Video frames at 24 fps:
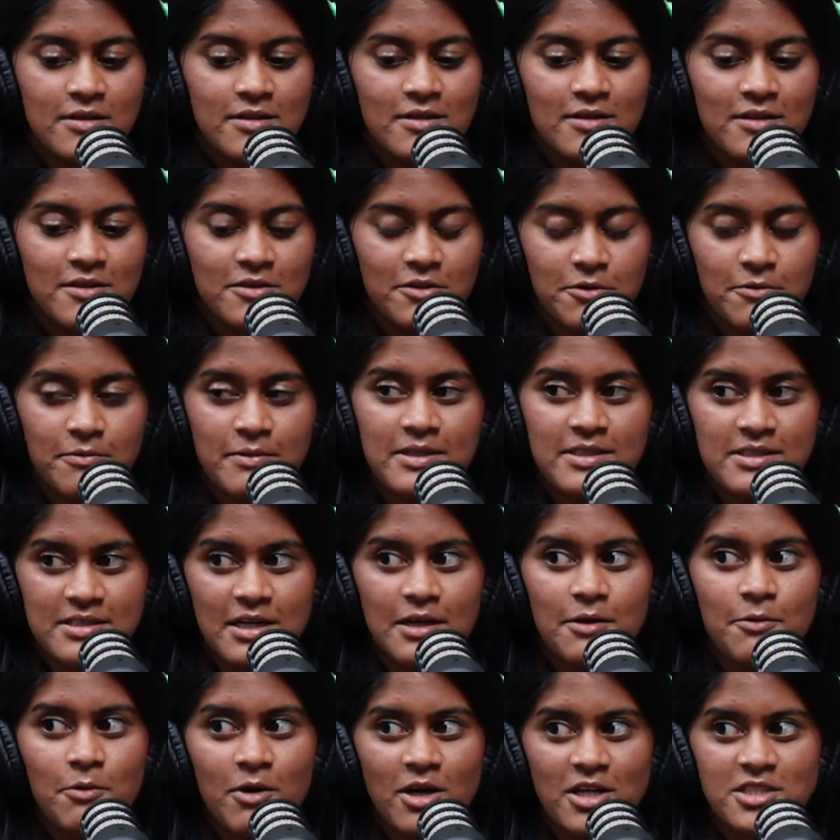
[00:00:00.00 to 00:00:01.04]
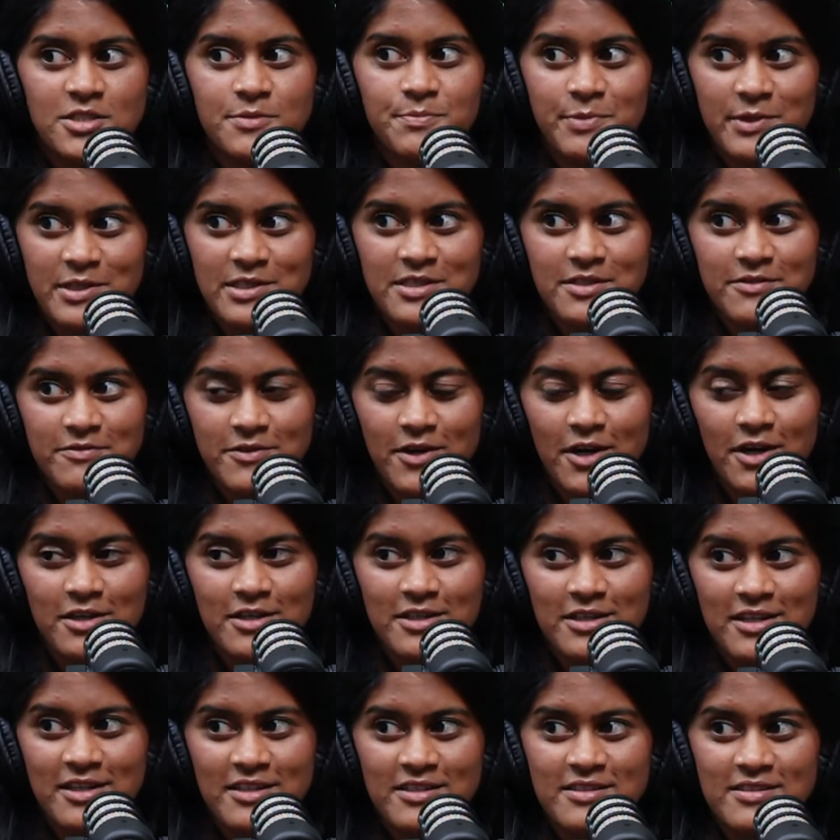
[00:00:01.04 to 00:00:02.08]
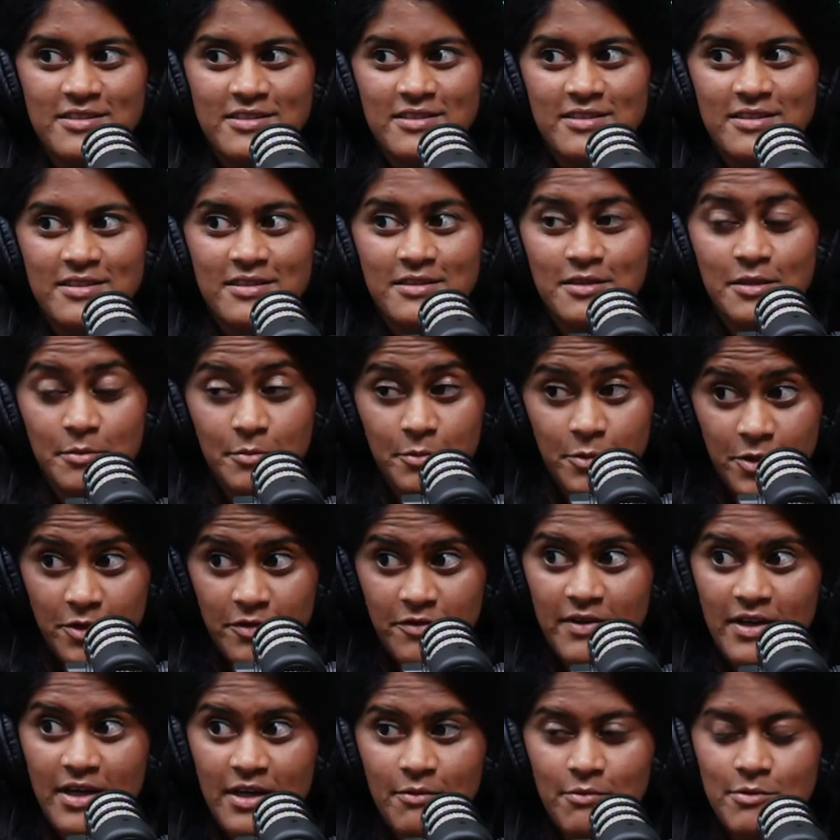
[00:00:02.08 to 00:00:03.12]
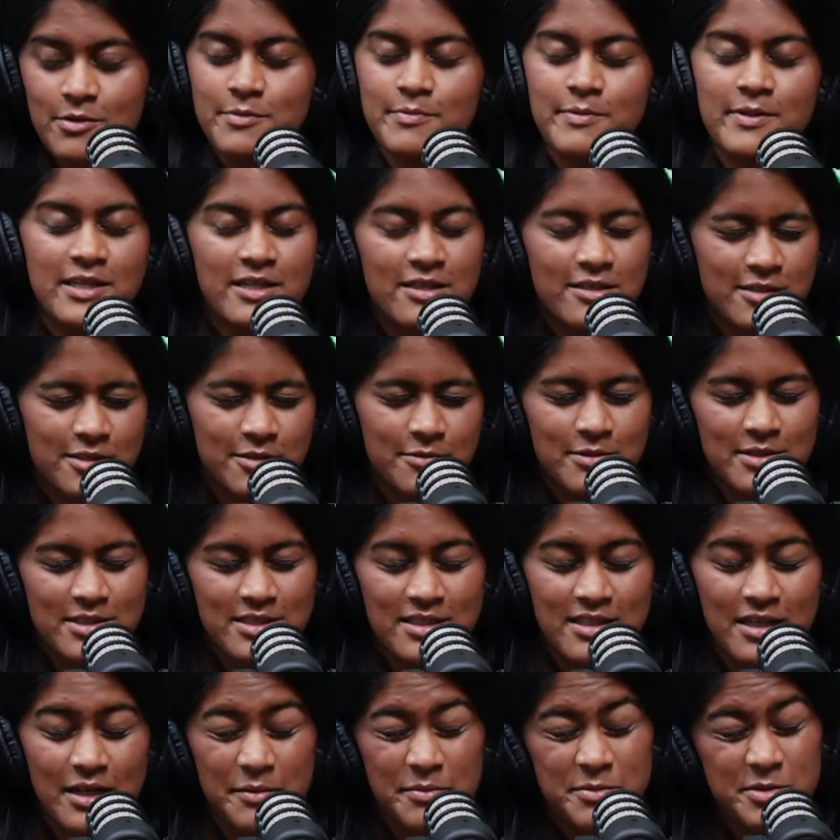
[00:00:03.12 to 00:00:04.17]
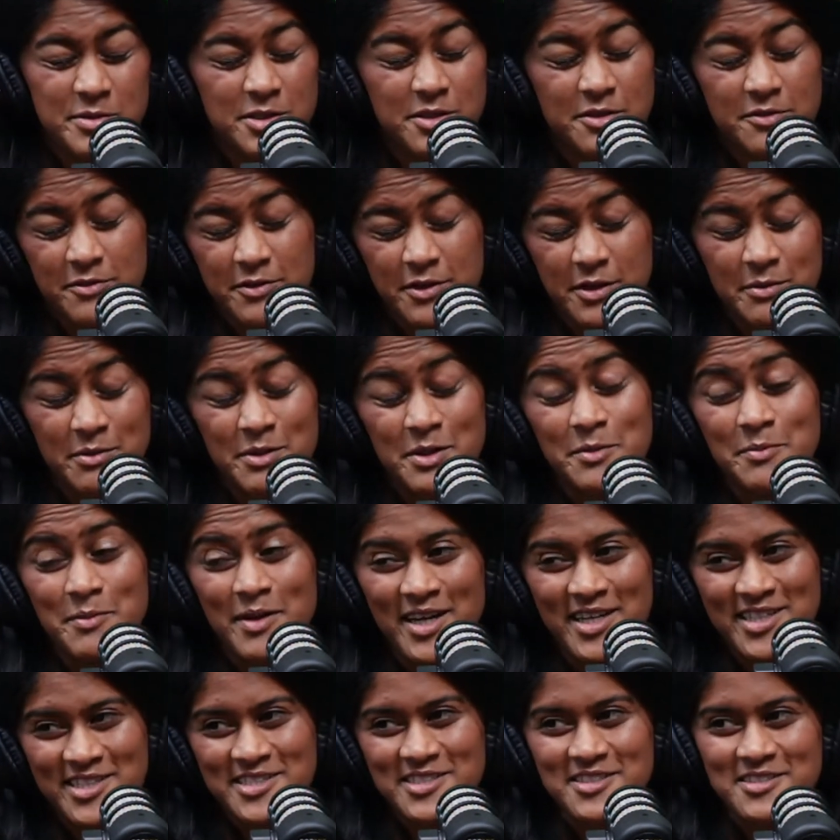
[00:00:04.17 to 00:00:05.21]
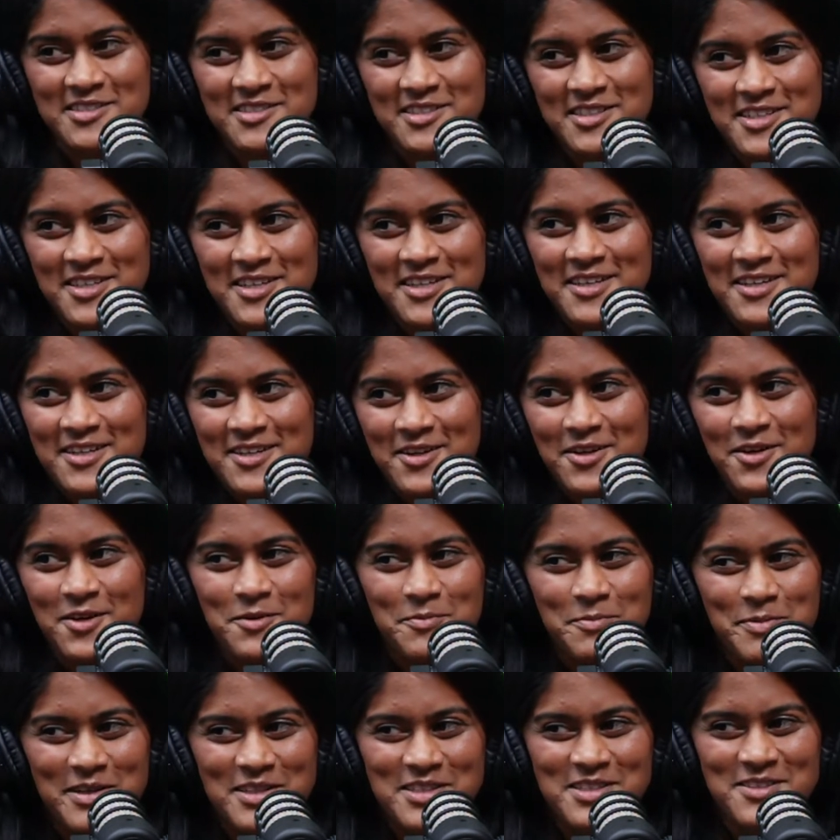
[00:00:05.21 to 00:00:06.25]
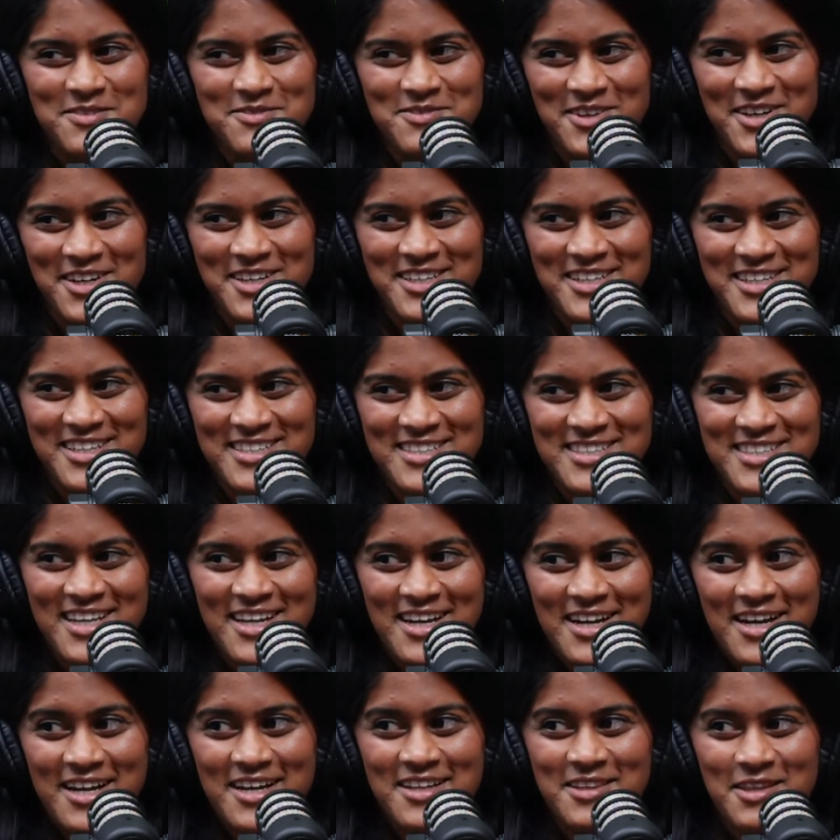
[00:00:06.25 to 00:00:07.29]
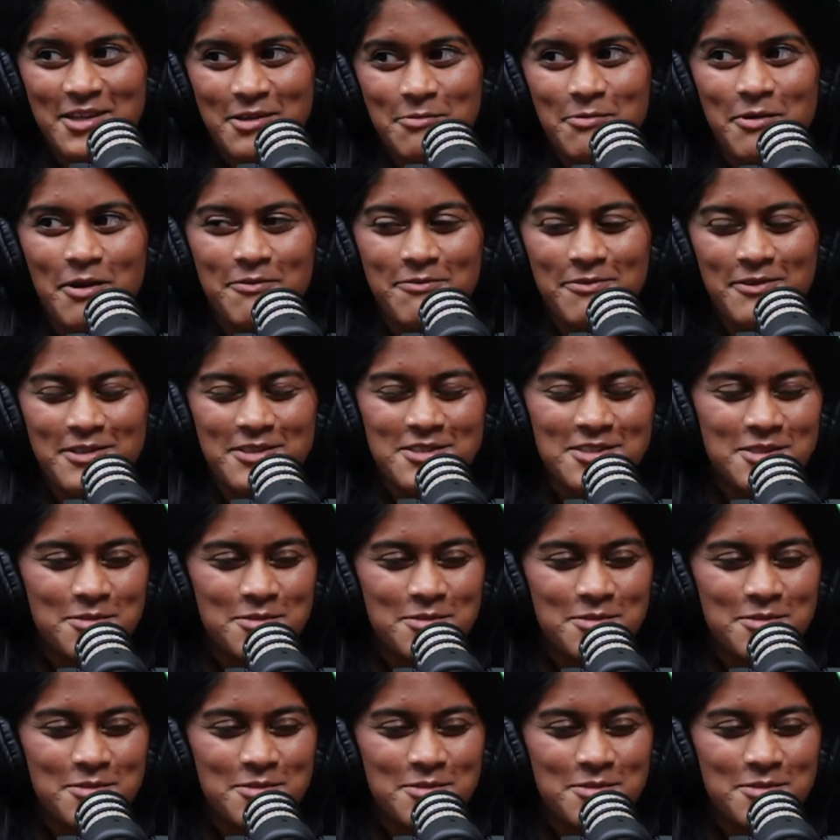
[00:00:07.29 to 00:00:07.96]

the reason I watched Prince of Darkness, the movie, was because there was an episode of Criminal Minds called Prince of Darkness, and they referenced the